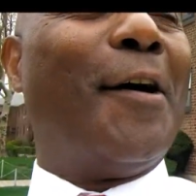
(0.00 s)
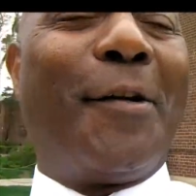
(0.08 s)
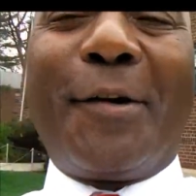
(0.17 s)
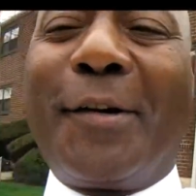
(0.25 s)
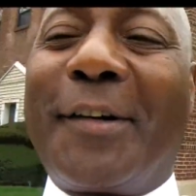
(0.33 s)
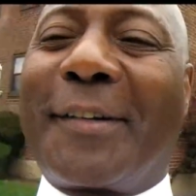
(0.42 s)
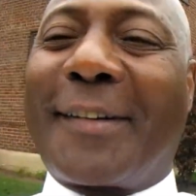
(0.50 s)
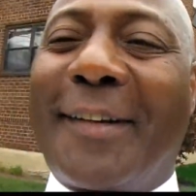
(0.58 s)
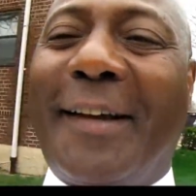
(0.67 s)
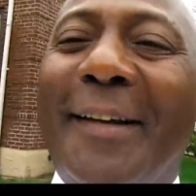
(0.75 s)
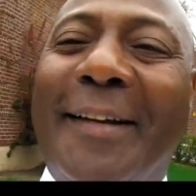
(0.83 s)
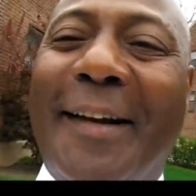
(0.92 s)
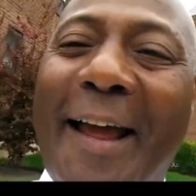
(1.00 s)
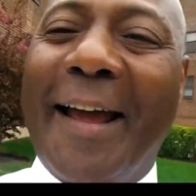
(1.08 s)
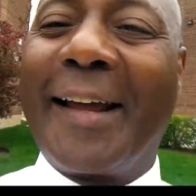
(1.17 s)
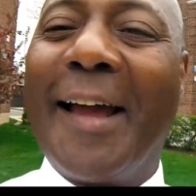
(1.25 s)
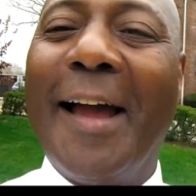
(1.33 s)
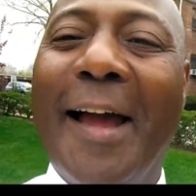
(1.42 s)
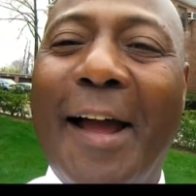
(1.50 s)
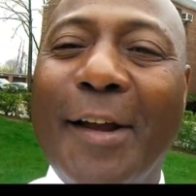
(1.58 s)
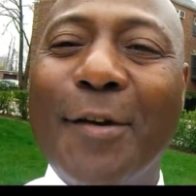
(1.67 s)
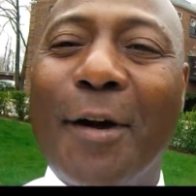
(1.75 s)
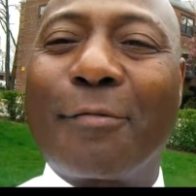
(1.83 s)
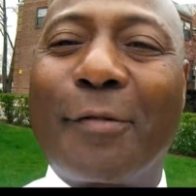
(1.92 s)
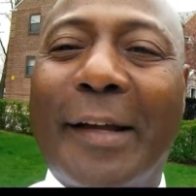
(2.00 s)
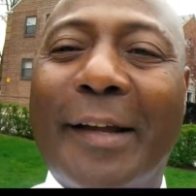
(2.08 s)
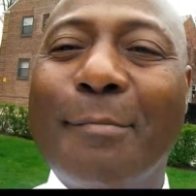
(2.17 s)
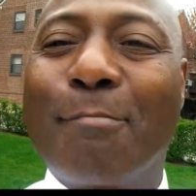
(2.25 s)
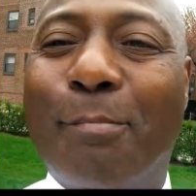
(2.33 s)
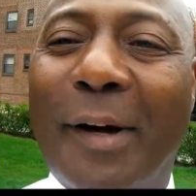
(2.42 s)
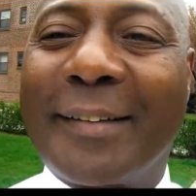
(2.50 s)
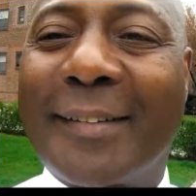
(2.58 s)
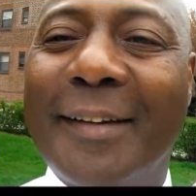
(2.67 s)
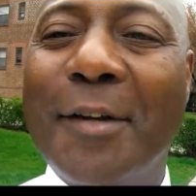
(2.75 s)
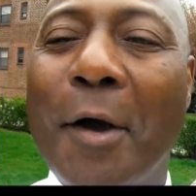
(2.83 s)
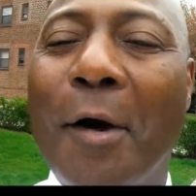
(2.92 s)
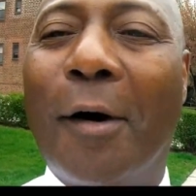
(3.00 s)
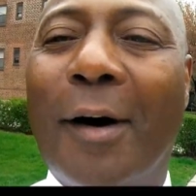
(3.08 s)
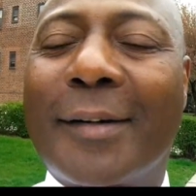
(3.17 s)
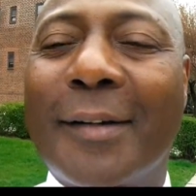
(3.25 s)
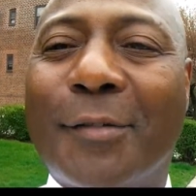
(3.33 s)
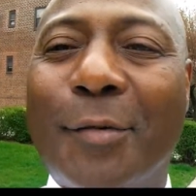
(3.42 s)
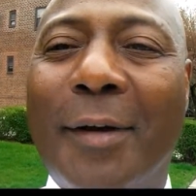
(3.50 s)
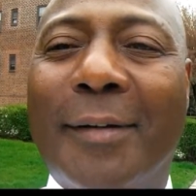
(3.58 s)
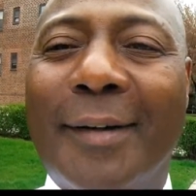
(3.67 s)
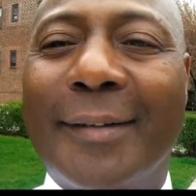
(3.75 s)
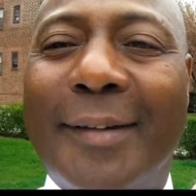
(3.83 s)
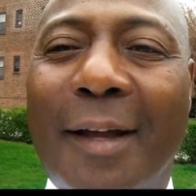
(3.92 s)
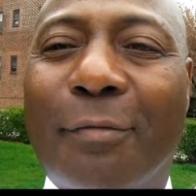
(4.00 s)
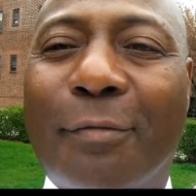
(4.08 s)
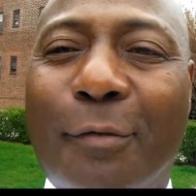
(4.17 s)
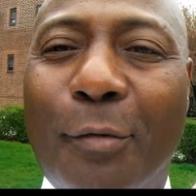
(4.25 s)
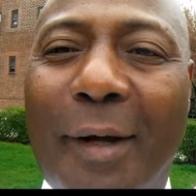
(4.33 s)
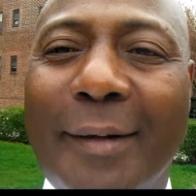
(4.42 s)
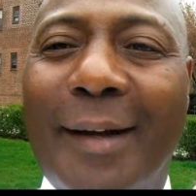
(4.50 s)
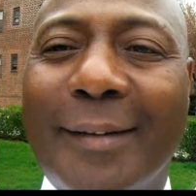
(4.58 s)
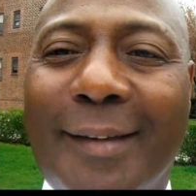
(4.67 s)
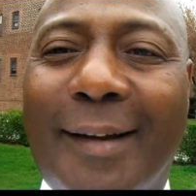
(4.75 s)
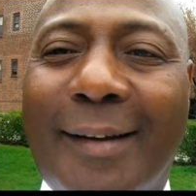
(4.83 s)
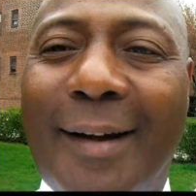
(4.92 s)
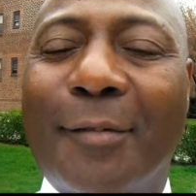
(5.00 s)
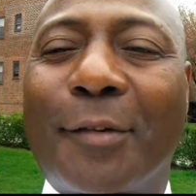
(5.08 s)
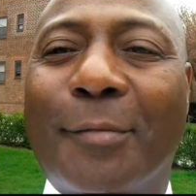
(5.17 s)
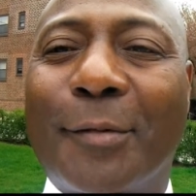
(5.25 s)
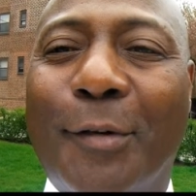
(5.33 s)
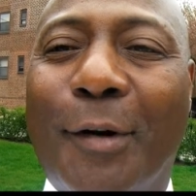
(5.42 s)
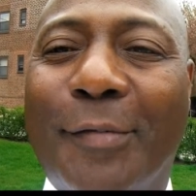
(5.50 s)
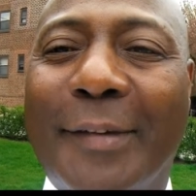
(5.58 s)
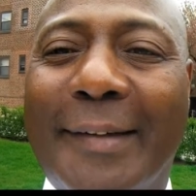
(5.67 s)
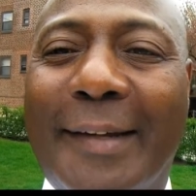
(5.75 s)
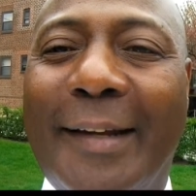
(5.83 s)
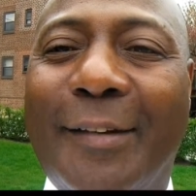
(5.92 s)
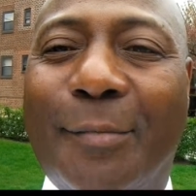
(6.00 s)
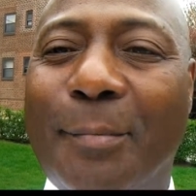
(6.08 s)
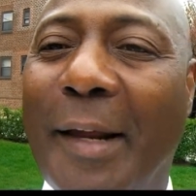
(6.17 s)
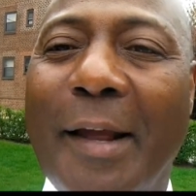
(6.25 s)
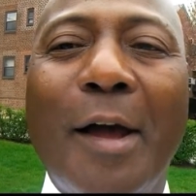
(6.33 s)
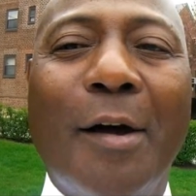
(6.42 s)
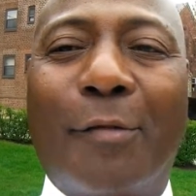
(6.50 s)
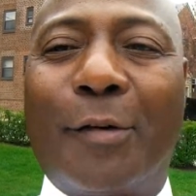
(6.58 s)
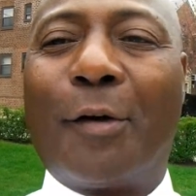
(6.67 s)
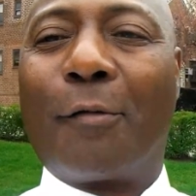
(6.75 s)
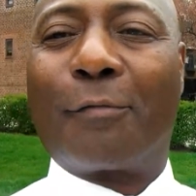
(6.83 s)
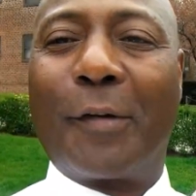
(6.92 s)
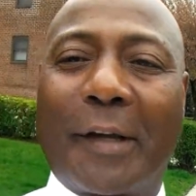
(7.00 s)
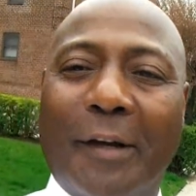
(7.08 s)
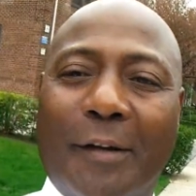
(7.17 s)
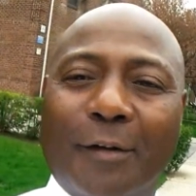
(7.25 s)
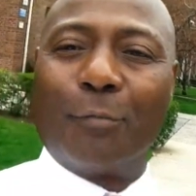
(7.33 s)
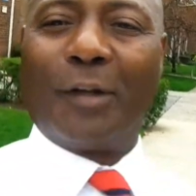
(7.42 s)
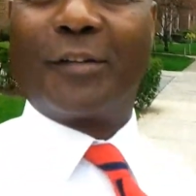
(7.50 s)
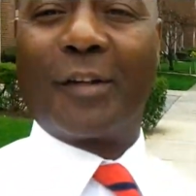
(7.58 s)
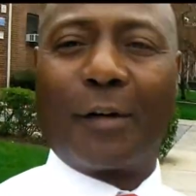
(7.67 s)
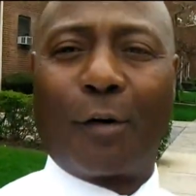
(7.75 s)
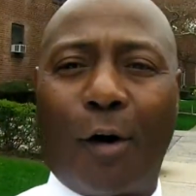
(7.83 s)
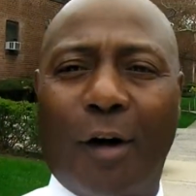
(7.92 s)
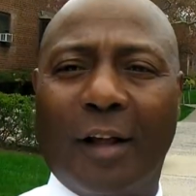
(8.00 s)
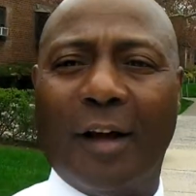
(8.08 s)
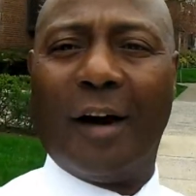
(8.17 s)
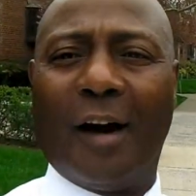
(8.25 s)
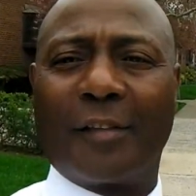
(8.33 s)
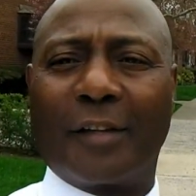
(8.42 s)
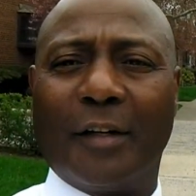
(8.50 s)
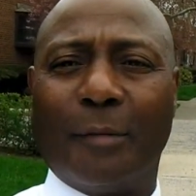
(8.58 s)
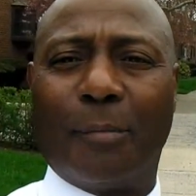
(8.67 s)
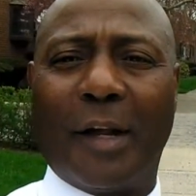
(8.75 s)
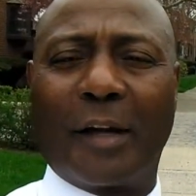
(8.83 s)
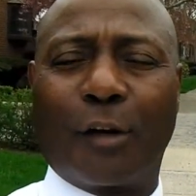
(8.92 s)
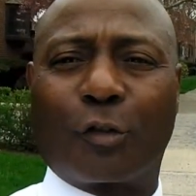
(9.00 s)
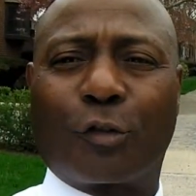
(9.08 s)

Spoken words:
You just laid an egg and you're freaking busted orchestrating a death threat at the congressman's office against me for no freaking good reason at all other than being a